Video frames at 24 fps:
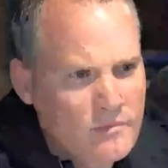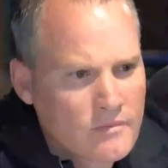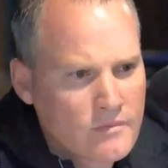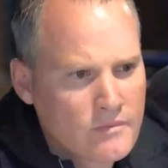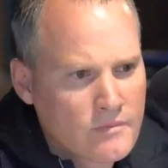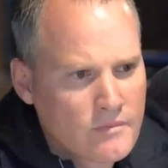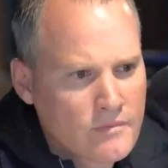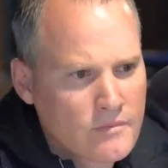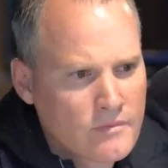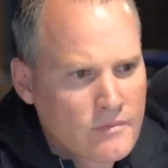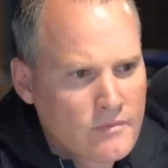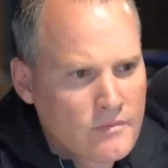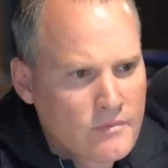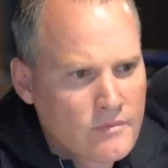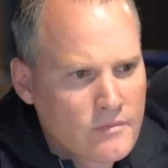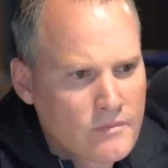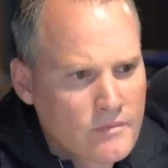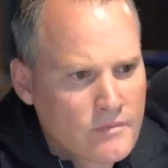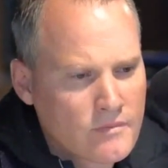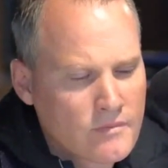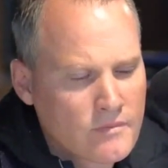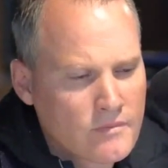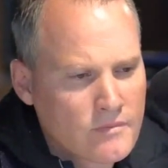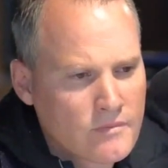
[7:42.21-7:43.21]

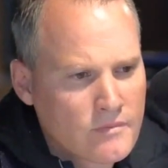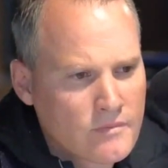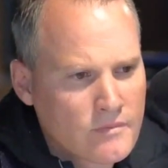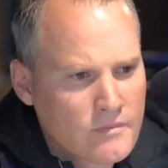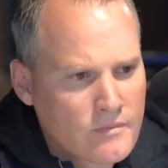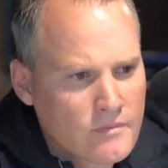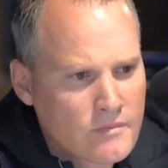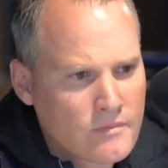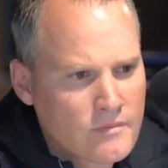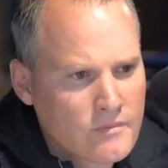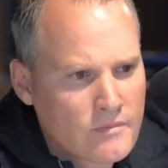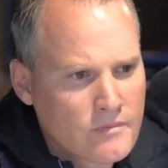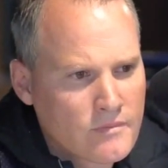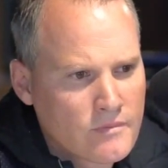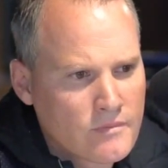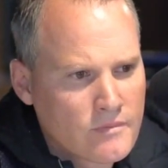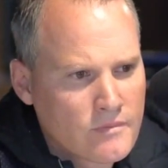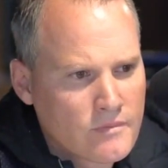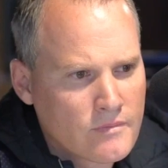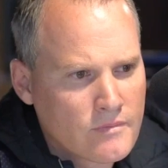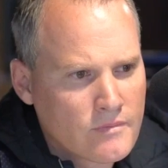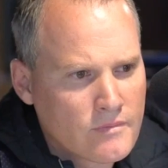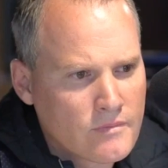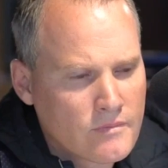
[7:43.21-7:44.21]

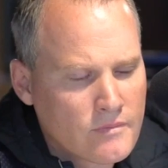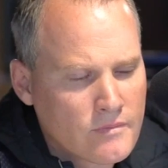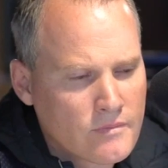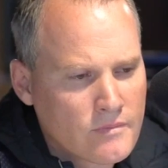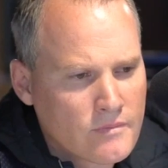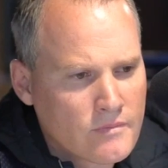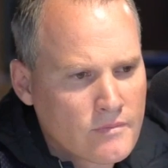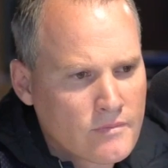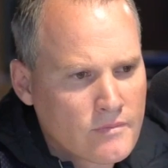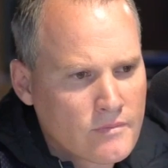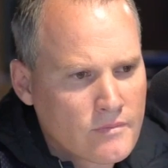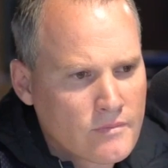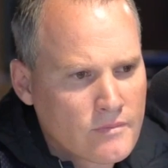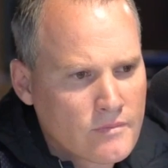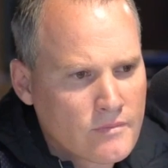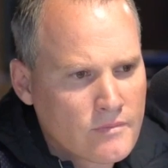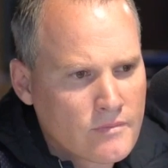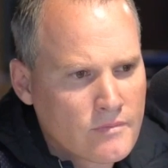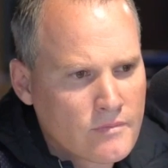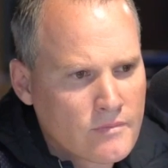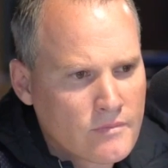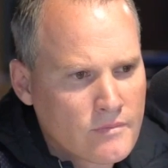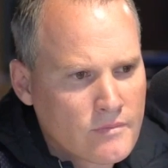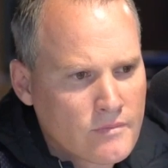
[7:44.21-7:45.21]

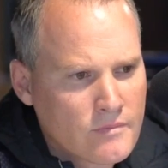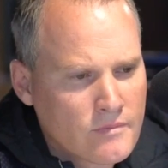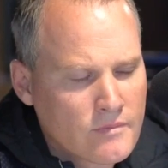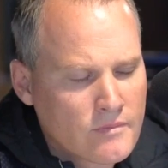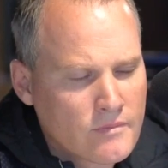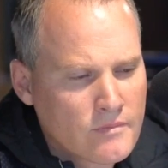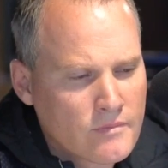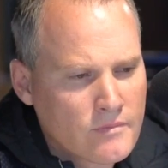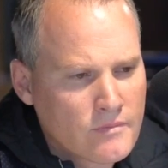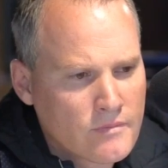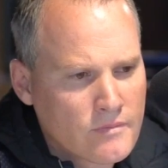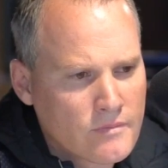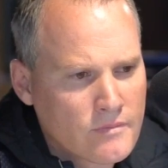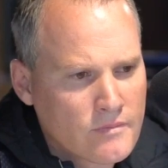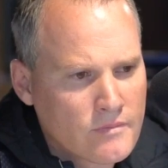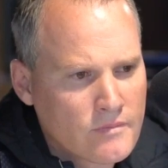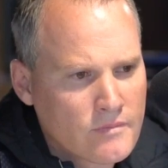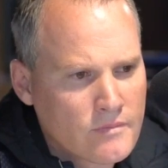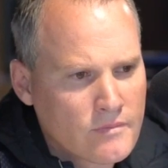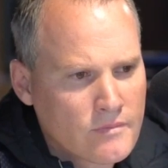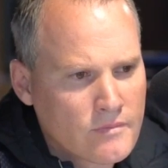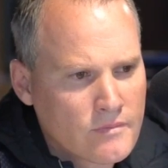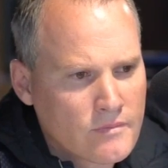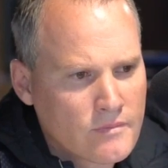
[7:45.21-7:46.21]

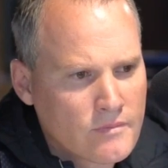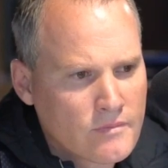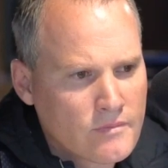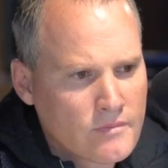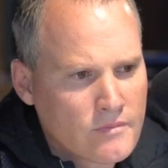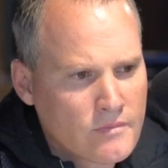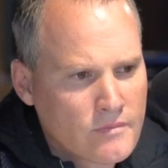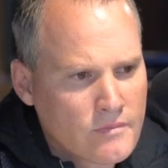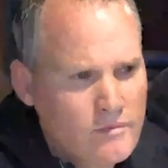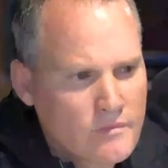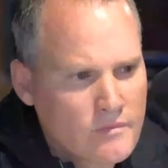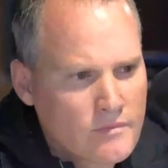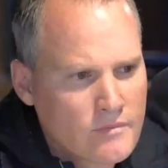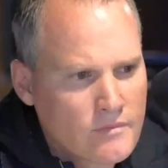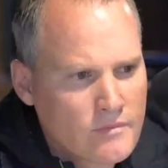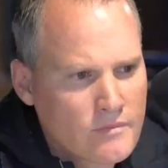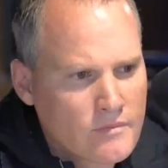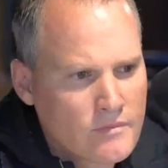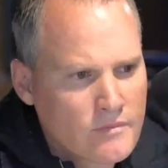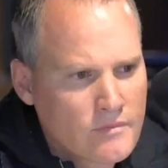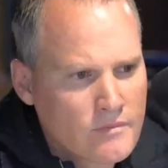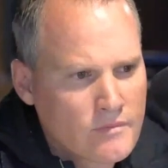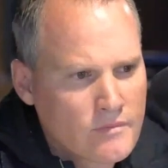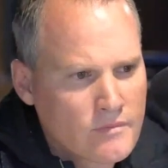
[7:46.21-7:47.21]

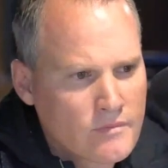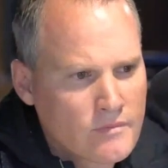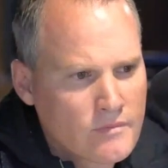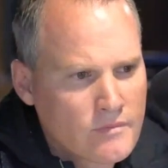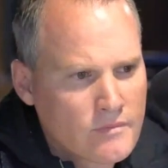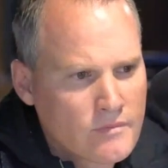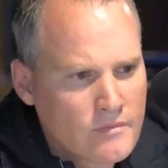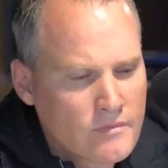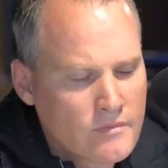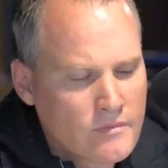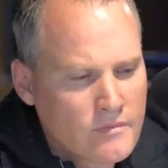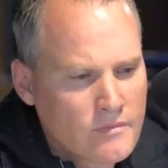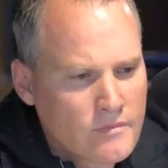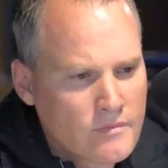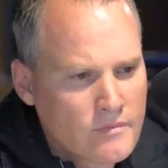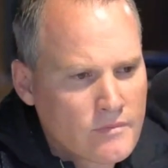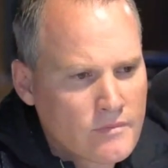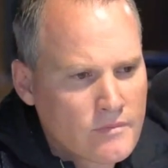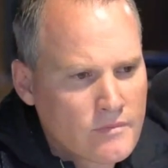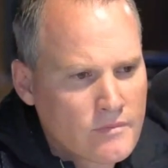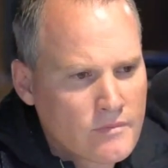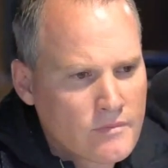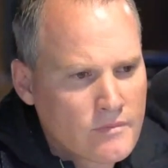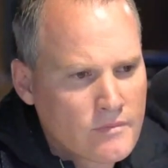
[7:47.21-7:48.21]

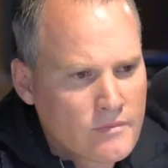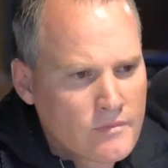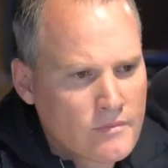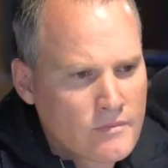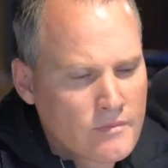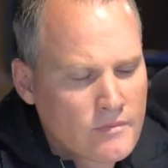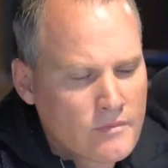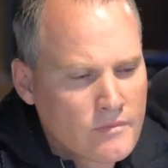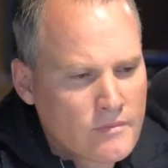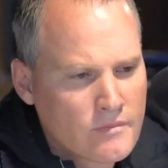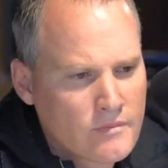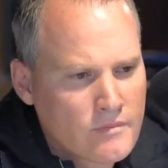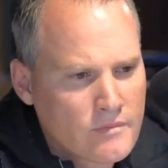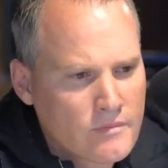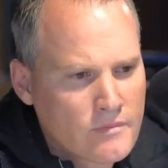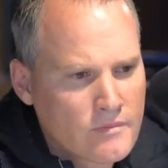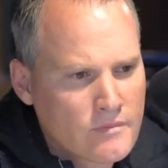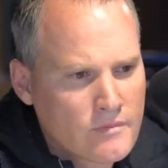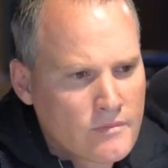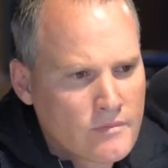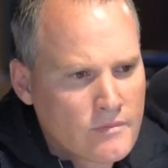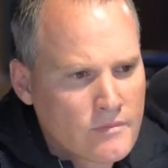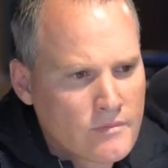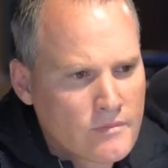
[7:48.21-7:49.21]

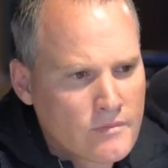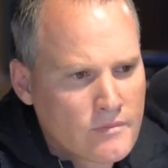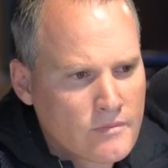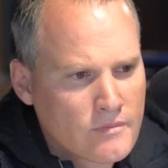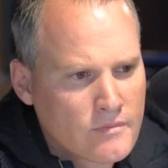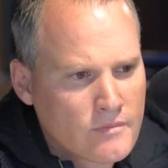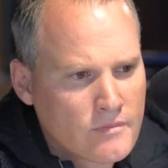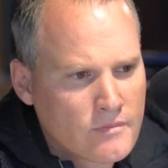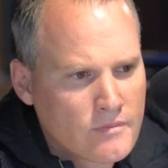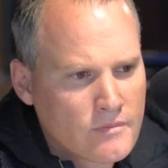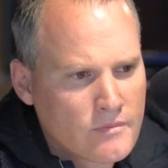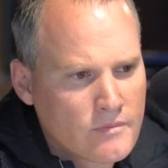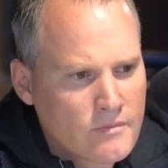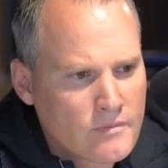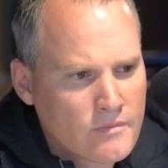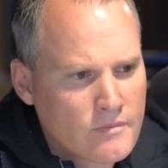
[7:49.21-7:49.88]
The person shown says nothing.